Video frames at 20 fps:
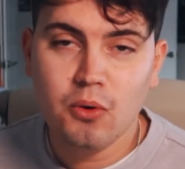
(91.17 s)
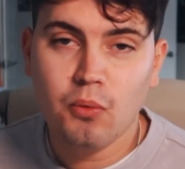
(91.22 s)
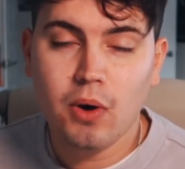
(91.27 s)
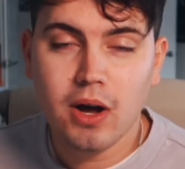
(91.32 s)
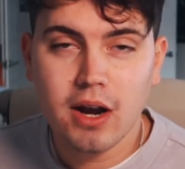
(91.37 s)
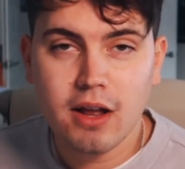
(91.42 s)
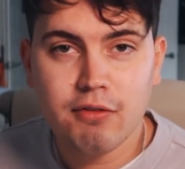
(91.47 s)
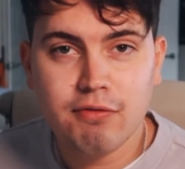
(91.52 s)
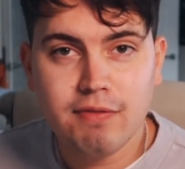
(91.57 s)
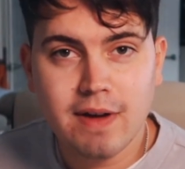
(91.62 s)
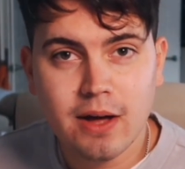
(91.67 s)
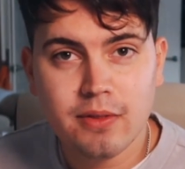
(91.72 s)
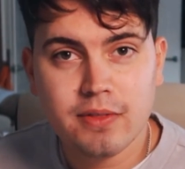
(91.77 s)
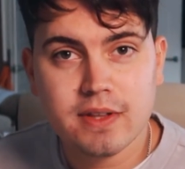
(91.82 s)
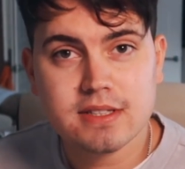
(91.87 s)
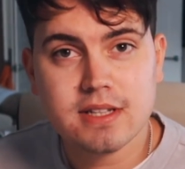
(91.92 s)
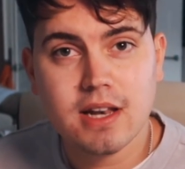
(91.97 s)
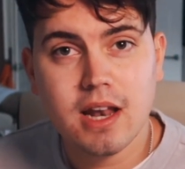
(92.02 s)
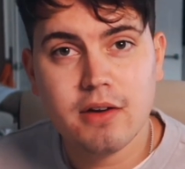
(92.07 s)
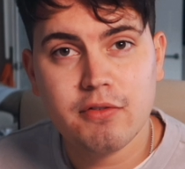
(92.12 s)
while i
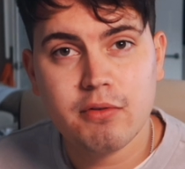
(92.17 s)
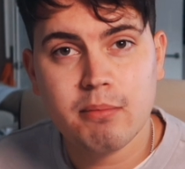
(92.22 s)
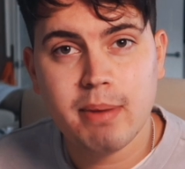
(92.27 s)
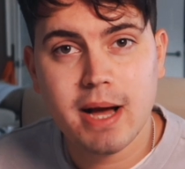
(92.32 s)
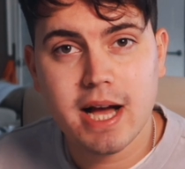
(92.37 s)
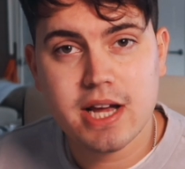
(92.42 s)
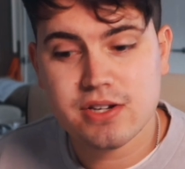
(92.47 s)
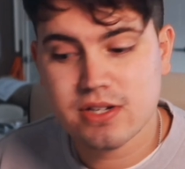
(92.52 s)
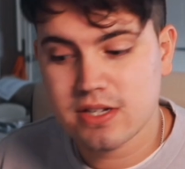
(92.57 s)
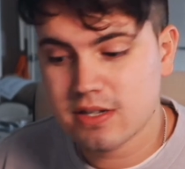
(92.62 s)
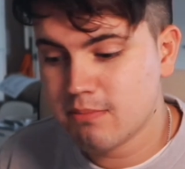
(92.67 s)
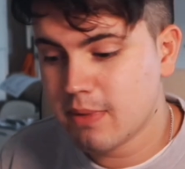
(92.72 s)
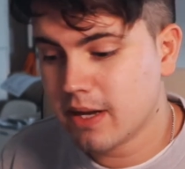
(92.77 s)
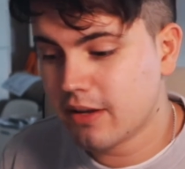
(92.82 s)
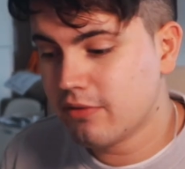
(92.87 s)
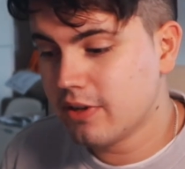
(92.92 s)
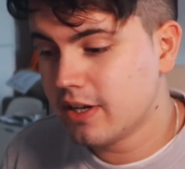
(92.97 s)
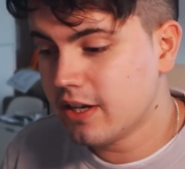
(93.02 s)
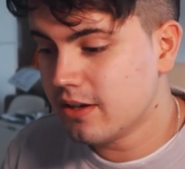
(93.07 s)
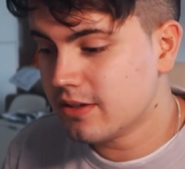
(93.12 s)
found this love and passion to
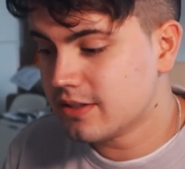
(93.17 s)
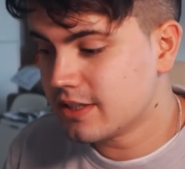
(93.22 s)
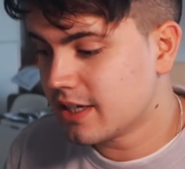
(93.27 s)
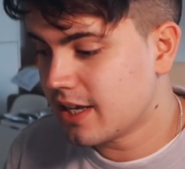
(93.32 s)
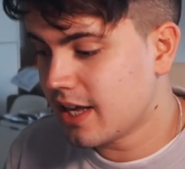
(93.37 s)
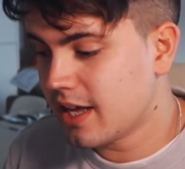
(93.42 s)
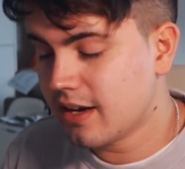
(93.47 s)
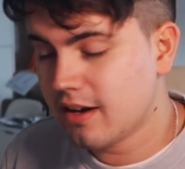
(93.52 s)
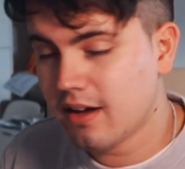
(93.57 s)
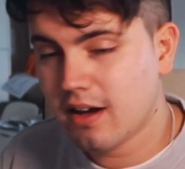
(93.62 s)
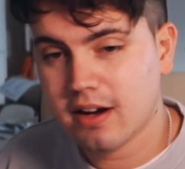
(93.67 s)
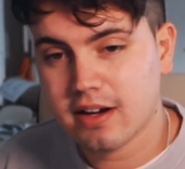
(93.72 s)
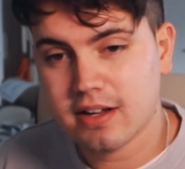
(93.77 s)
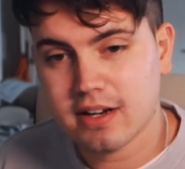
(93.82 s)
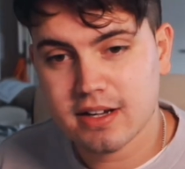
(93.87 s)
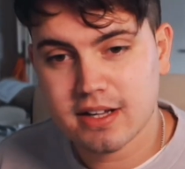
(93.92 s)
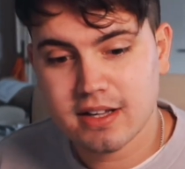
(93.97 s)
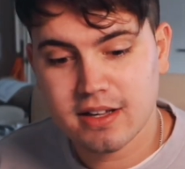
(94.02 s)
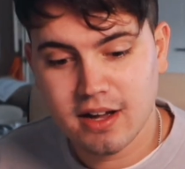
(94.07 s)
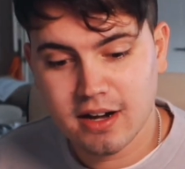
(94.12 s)
make videos again, I'm
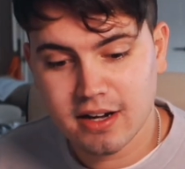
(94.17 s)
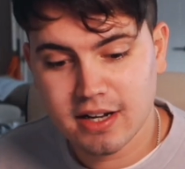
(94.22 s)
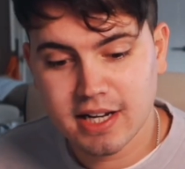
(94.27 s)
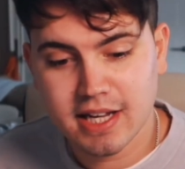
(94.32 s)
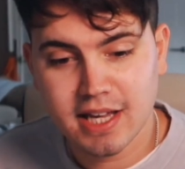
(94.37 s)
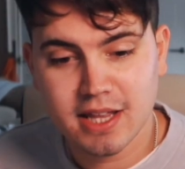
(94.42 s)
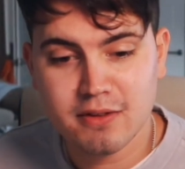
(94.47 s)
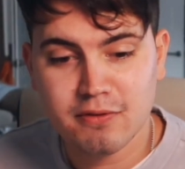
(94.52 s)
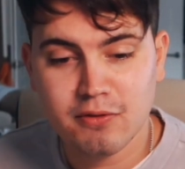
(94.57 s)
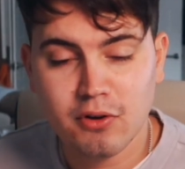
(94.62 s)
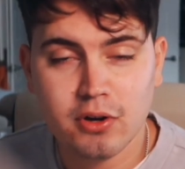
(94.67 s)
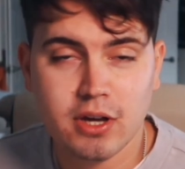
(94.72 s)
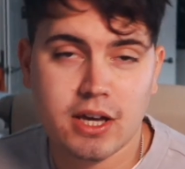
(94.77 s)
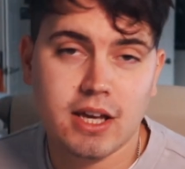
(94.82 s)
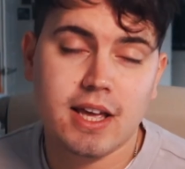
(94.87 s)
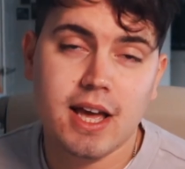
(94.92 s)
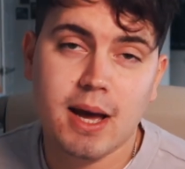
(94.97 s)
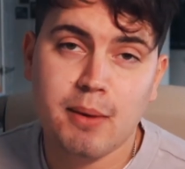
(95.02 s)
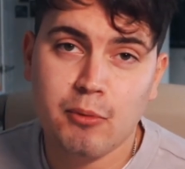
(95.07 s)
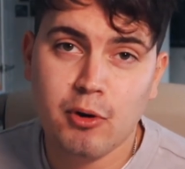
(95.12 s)
gonna I'm gonna get the
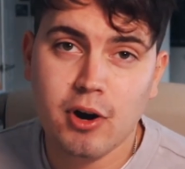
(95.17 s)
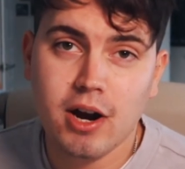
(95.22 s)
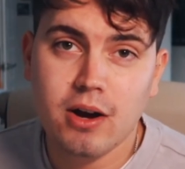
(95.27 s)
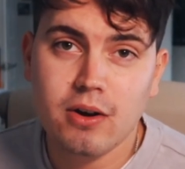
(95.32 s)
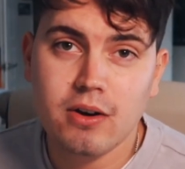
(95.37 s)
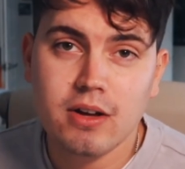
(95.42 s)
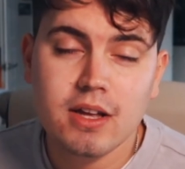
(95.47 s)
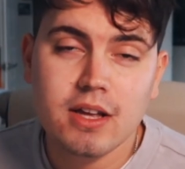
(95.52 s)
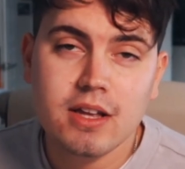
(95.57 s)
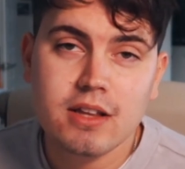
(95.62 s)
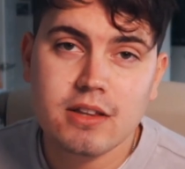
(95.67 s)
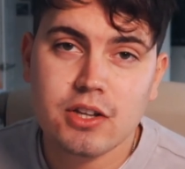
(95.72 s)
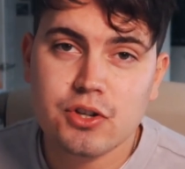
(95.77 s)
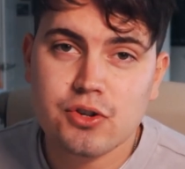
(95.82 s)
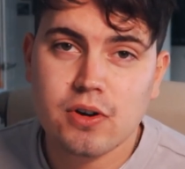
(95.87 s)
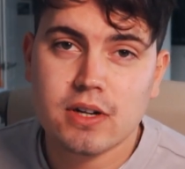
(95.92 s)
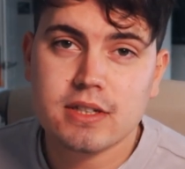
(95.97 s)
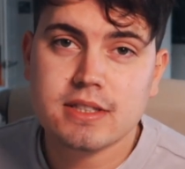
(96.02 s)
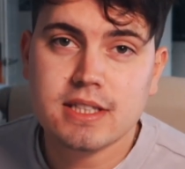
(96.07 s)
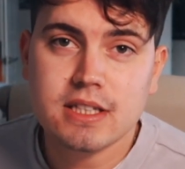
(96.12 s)
vlogging camera out, the
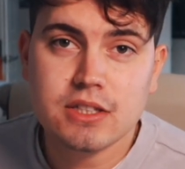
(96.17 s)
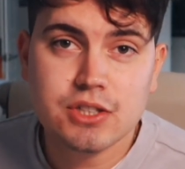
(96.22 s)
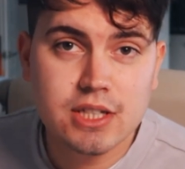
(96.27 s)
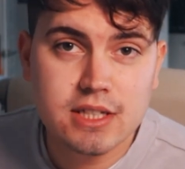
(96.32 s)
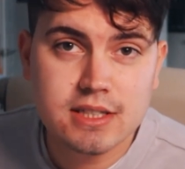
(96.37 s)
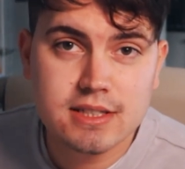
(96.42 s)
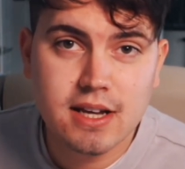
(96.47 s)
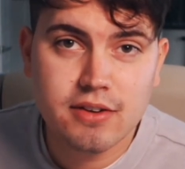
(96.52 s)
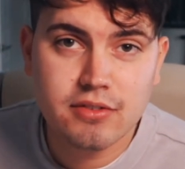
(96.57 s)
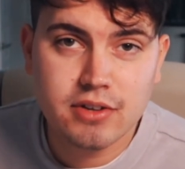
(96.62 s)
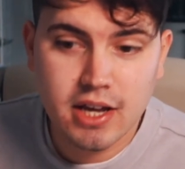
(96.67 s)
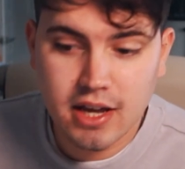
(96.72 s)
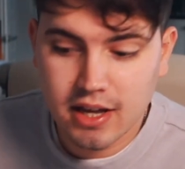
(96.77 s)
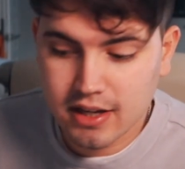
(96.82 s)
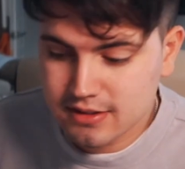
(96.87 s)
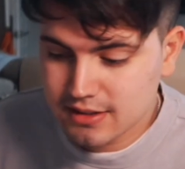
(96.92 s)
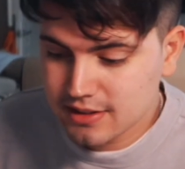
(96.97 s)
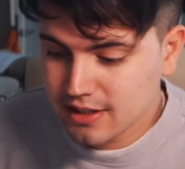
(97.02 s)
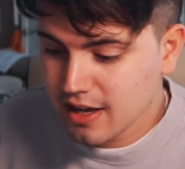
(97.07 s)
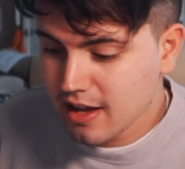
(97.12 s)
trusty
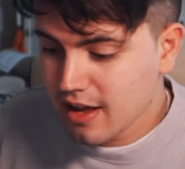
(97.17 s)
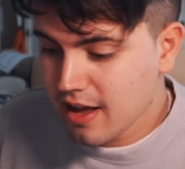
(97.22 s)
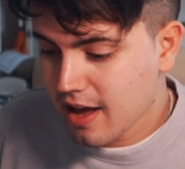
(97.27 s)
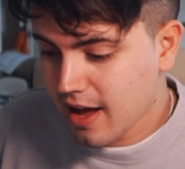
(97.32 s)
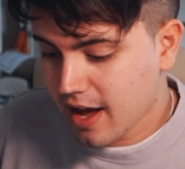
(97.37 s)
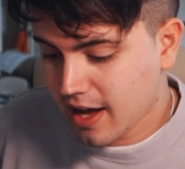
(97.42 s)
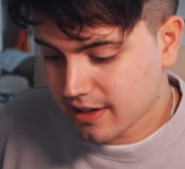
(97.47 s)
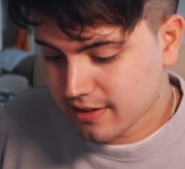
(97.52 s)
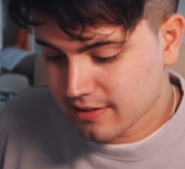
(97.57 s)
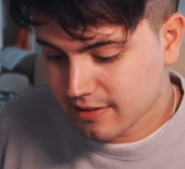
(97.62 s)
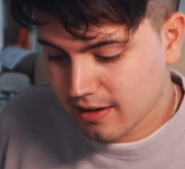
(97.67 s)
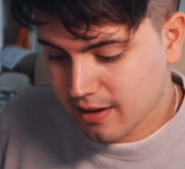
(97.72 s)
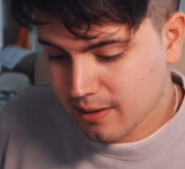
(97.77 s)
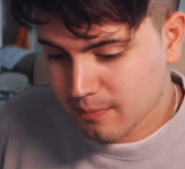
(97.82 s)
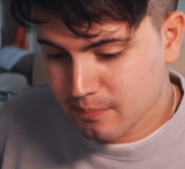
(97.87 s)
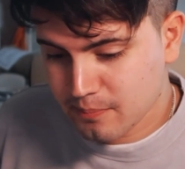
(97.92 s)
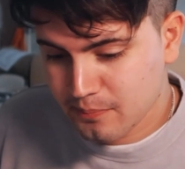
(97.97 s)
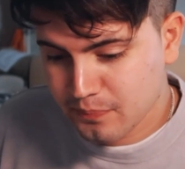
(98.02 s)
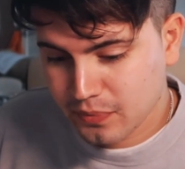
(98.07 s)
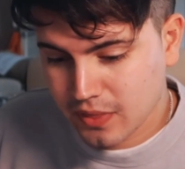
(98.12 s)
G7X, and
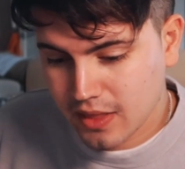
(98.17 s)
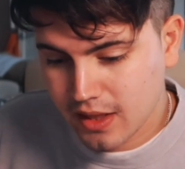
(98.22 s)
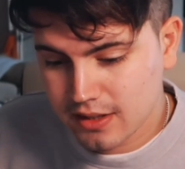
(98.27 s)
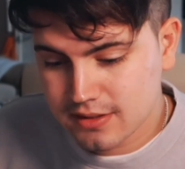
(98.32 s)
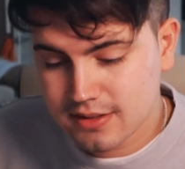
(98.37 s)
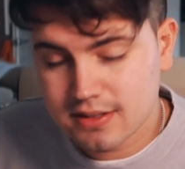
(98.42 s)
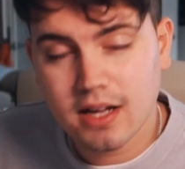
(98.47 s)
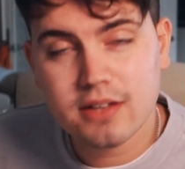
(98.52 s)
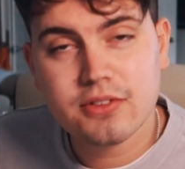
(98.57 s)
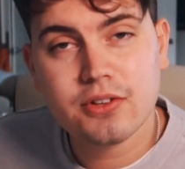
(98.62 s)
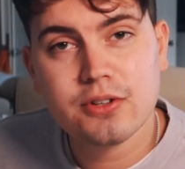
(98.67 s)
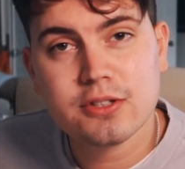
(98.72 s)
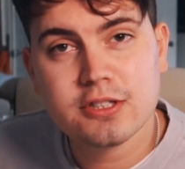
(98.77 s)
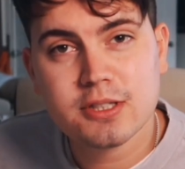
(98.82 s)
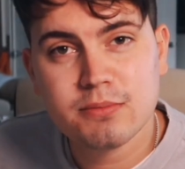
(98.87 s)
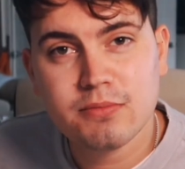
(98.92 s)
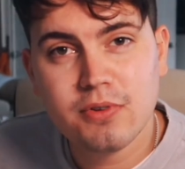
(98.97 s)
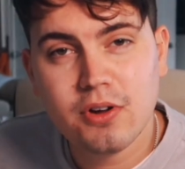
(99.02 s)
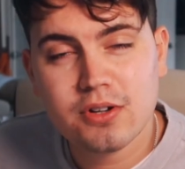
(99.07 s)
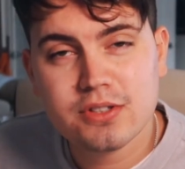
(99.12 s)
um, and start doing
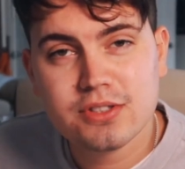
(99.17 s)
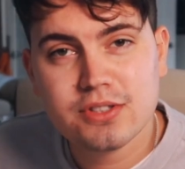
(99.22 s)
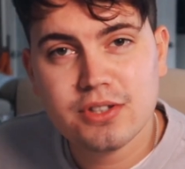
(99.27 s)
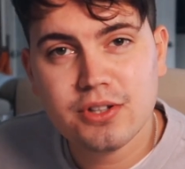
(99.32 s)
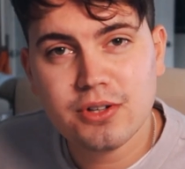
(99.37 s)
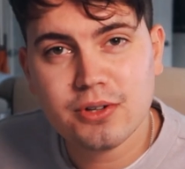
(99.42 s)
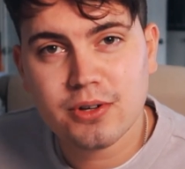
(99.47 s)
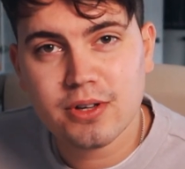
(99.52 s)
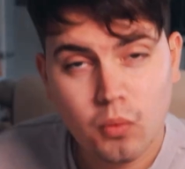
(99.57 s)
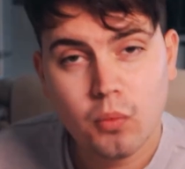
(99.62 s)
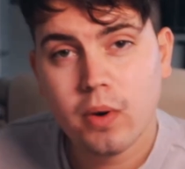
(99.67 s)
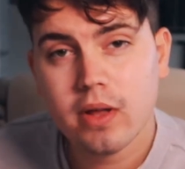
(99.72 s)
some vlogs too.